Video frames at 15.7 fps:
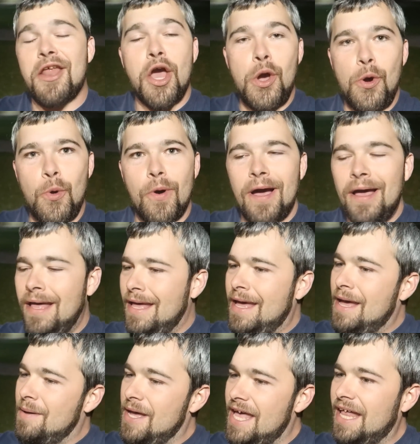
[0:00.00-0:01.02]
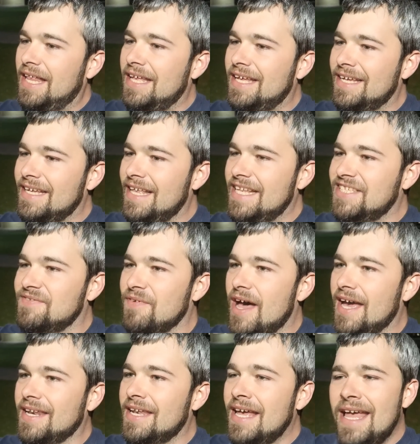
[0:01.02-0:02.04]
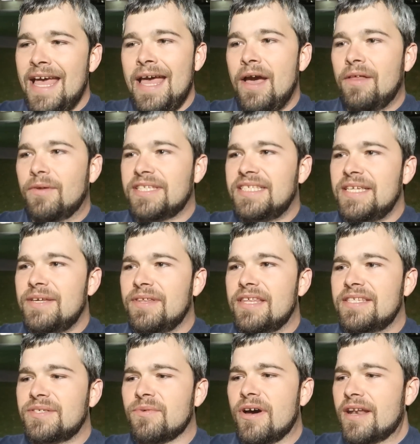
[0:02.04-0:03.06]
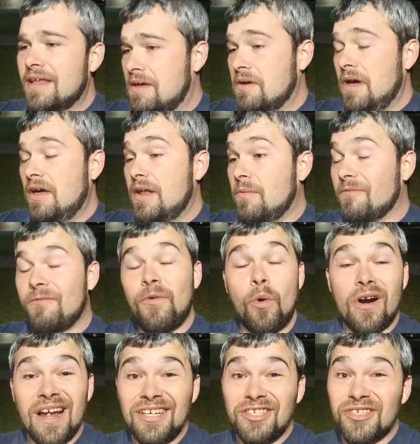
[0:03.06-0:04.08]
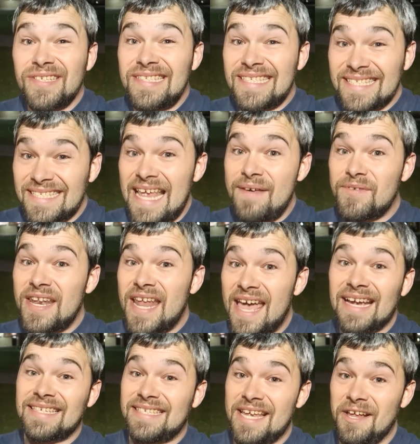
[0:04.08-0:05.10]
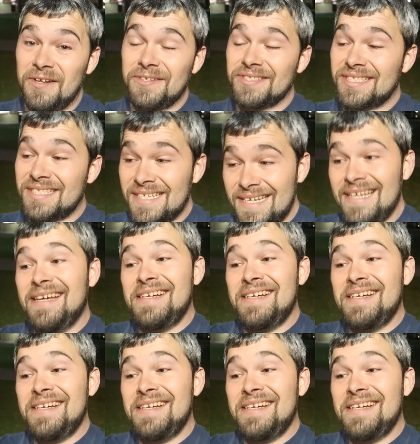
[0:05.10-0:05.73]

No. Well, that's fine. Let's see this one. Oh no, 407 XLs.